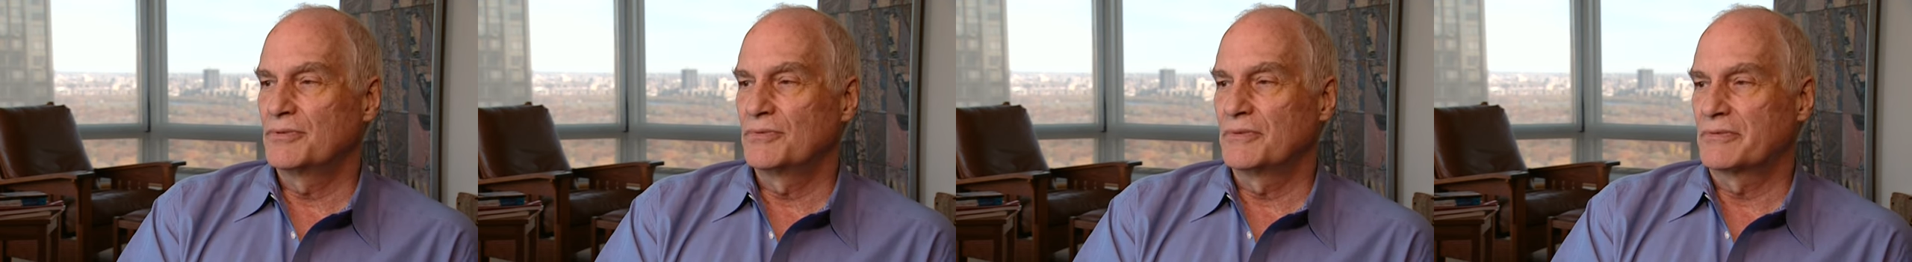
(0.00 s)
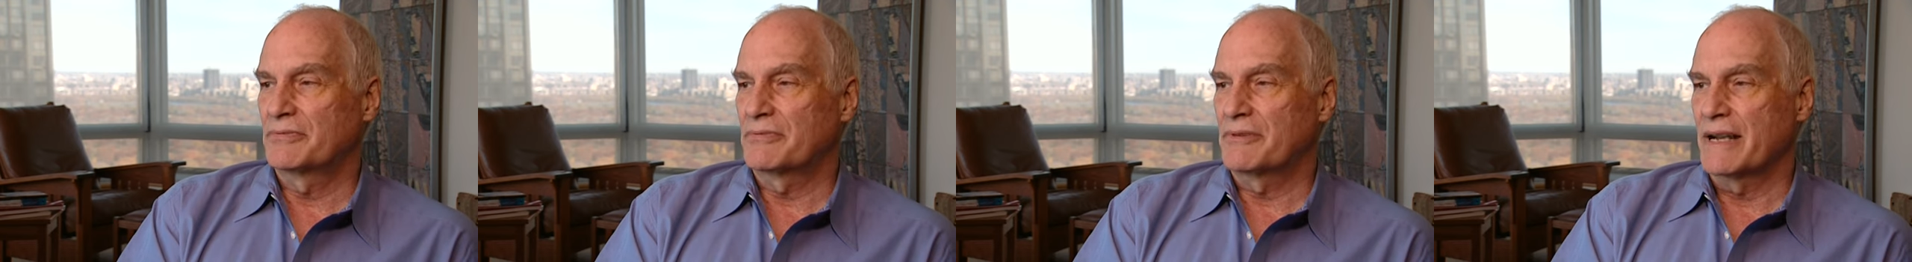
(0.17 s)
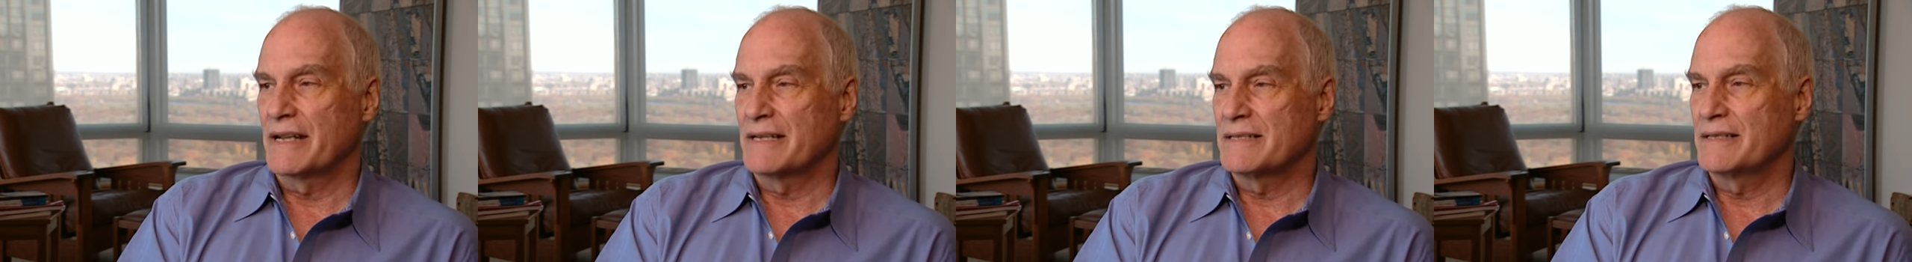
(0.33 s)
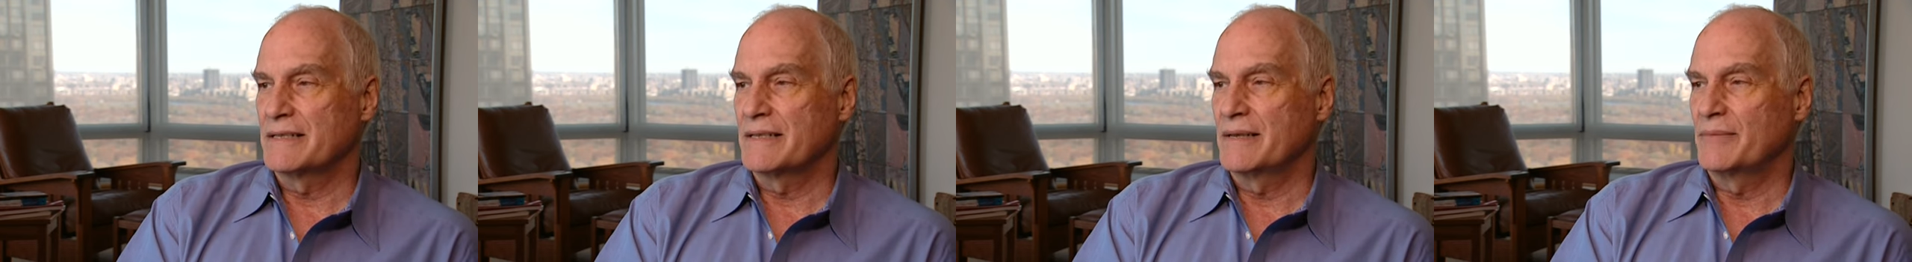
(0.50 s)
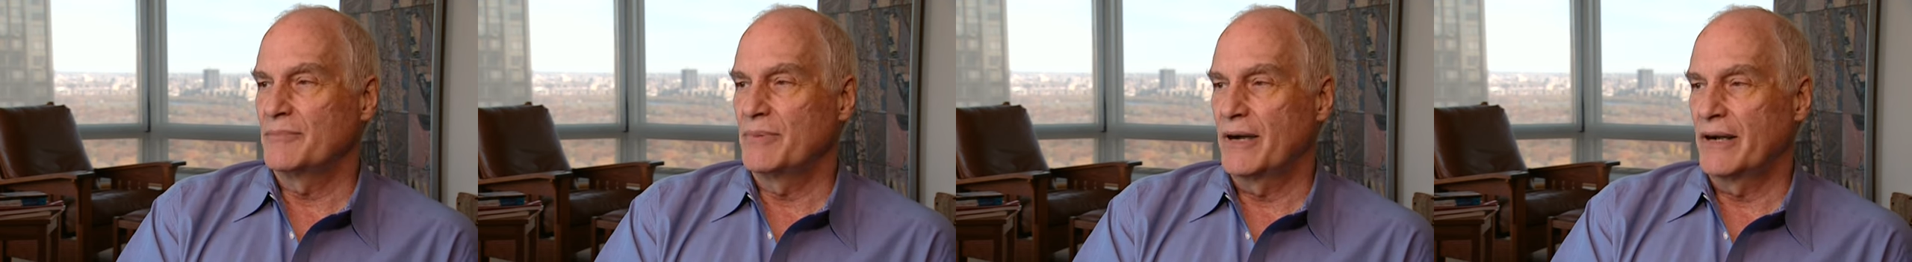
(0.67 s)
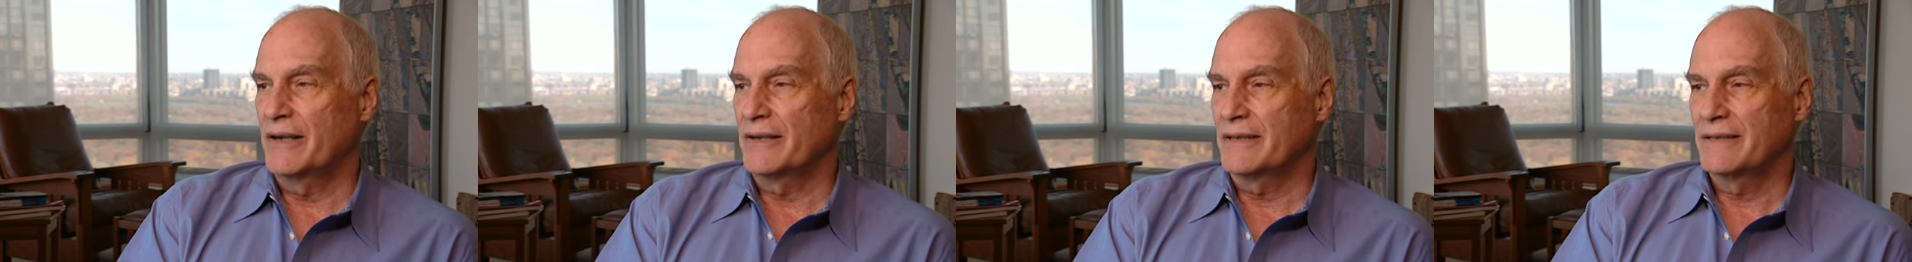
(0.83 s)
crazy
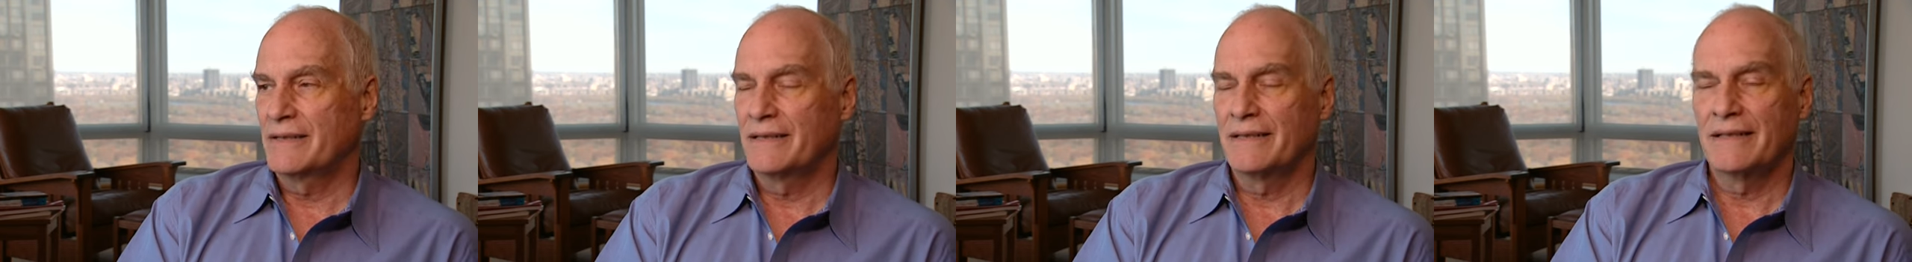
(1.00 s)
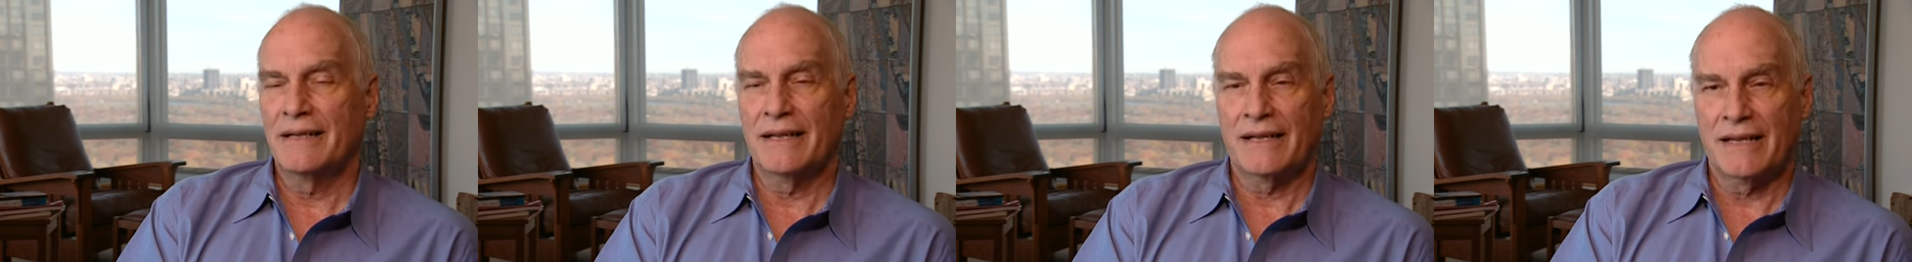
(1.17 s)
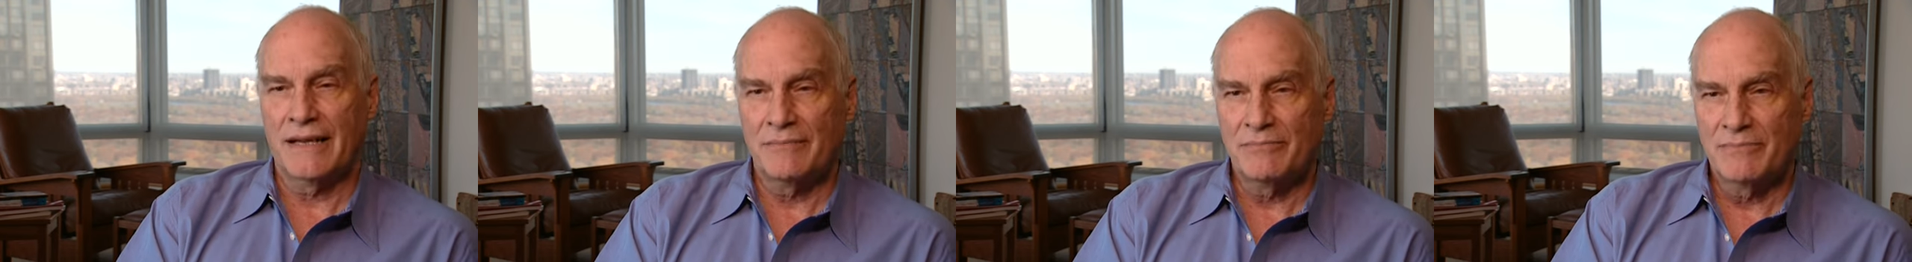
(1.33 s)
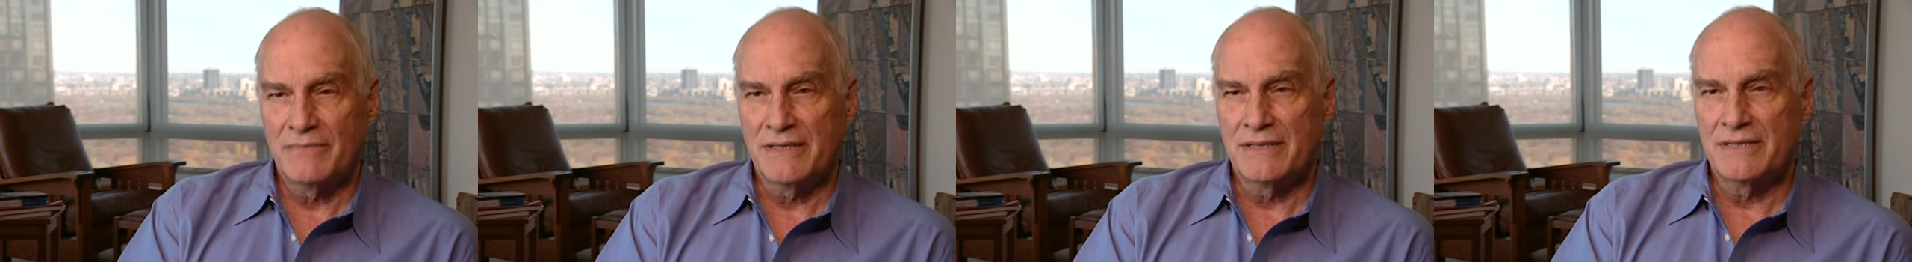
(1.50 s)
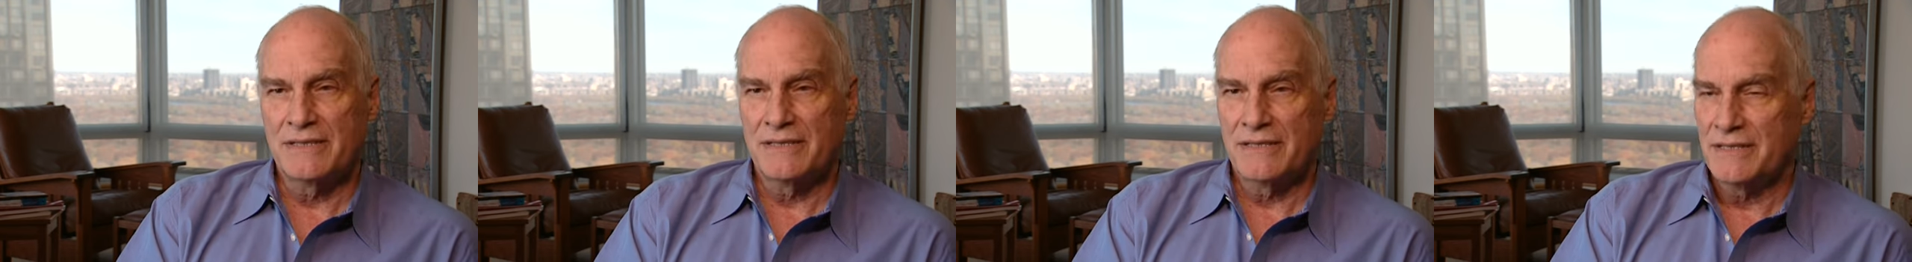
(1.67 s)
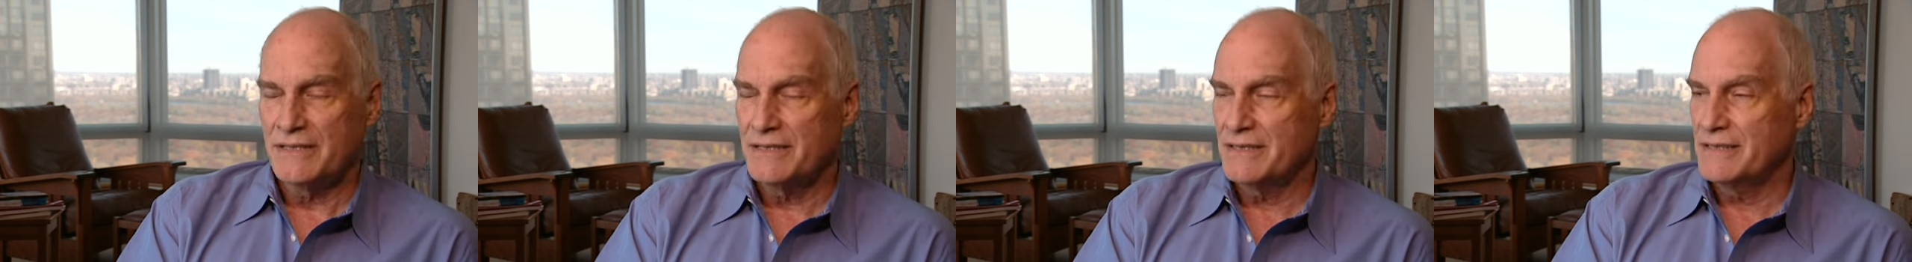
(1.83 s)
about it, and I kept
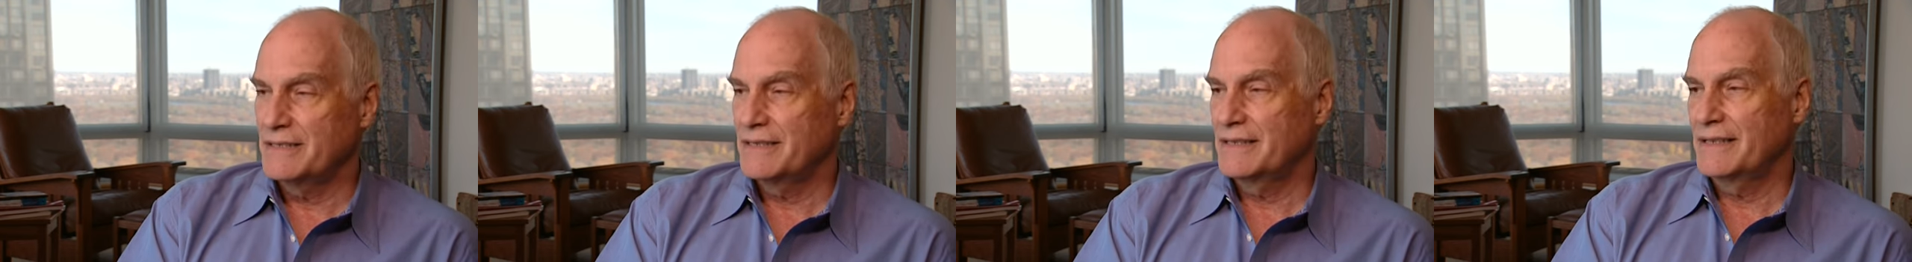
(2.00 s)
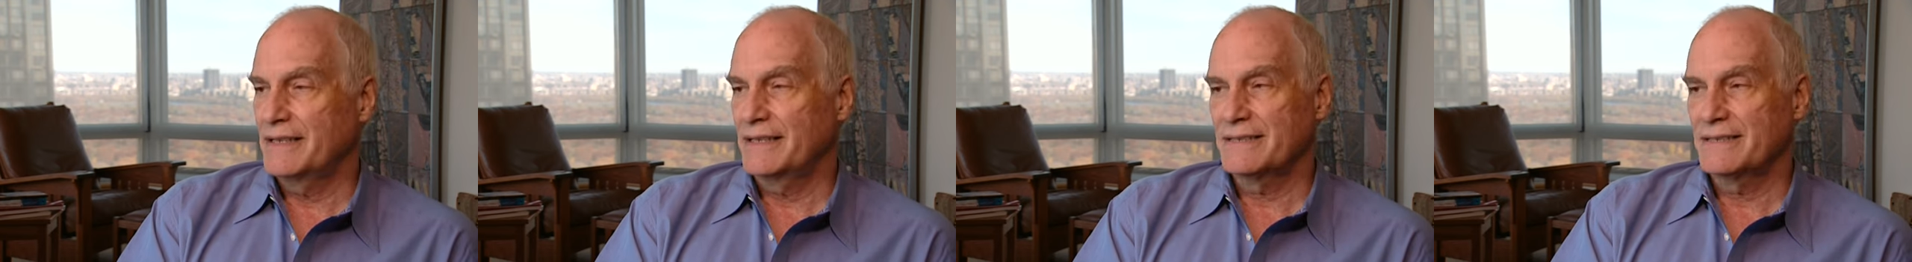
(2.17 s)
insisting.